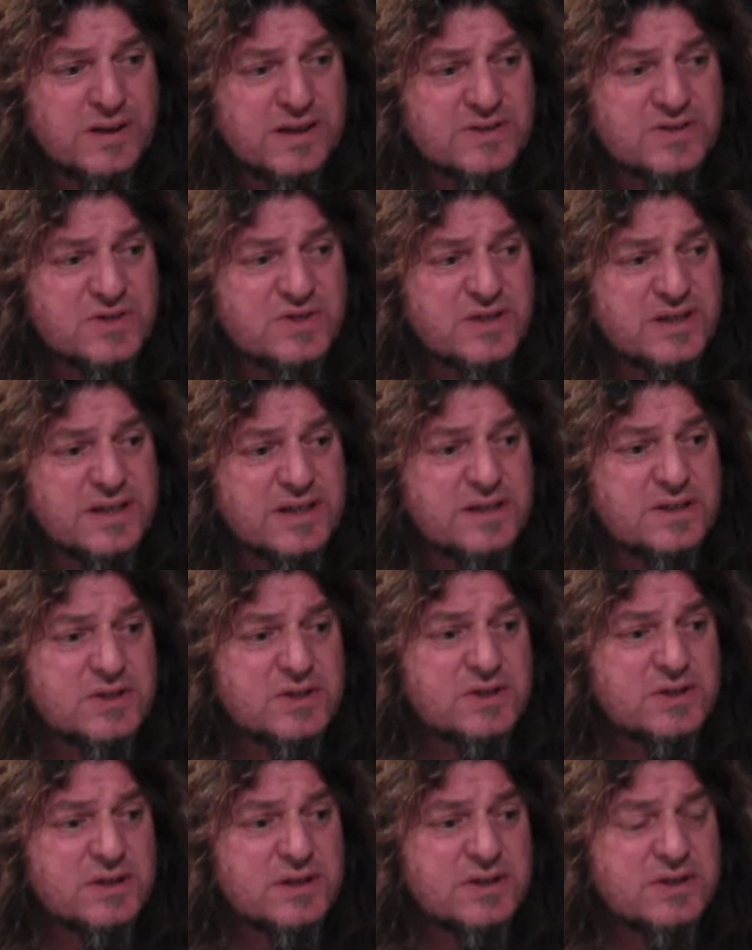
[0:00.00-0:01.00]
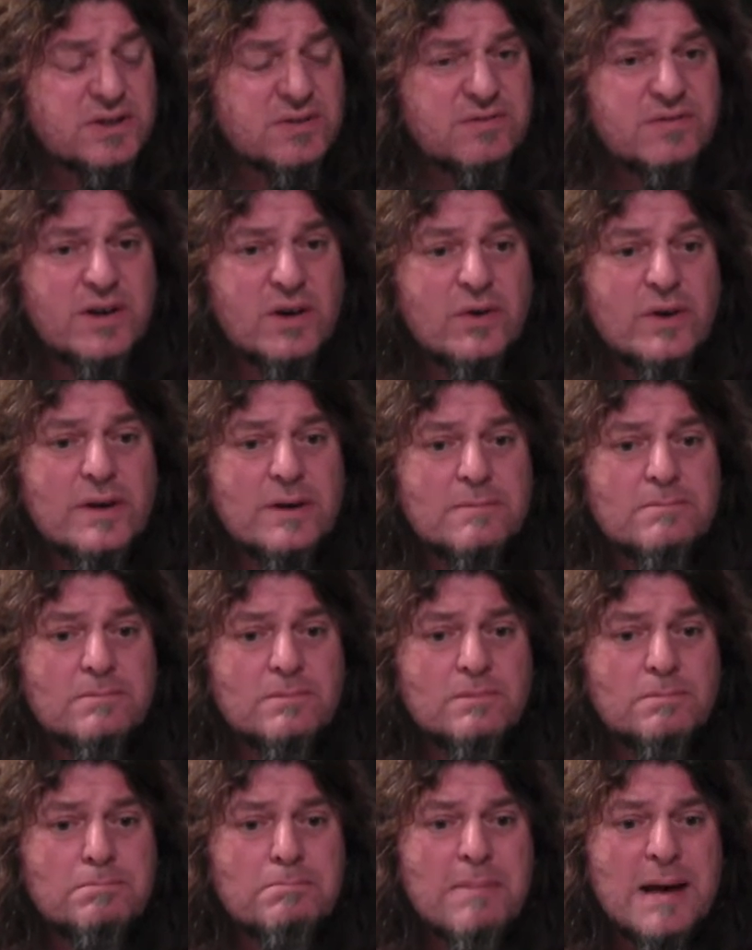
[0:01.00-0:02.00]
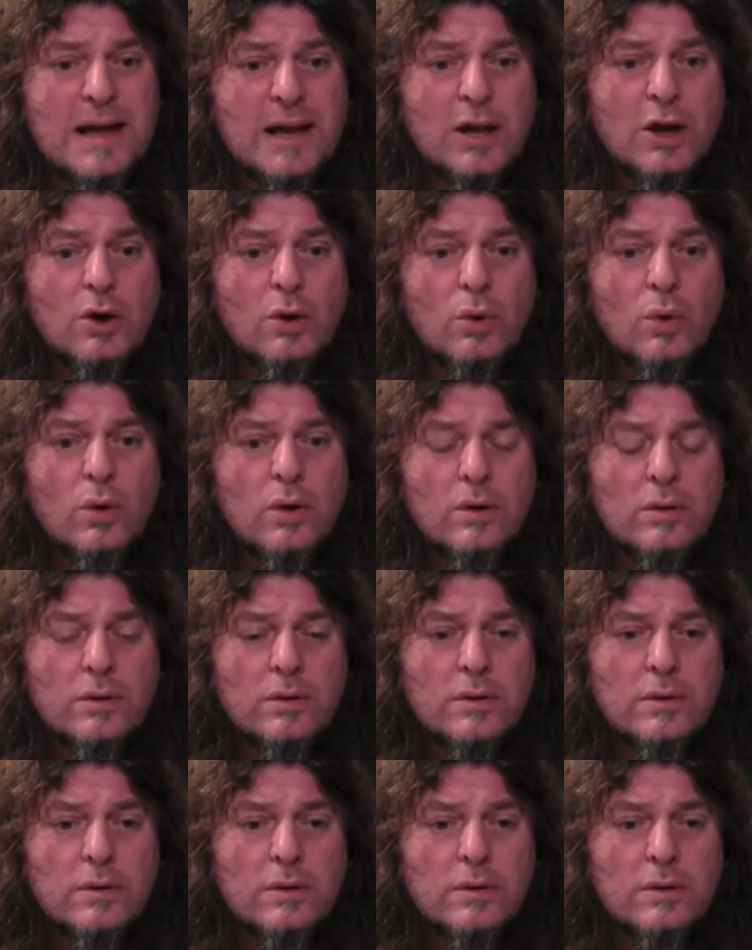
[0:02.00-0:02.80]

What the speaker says: as I say, it's a very mellow,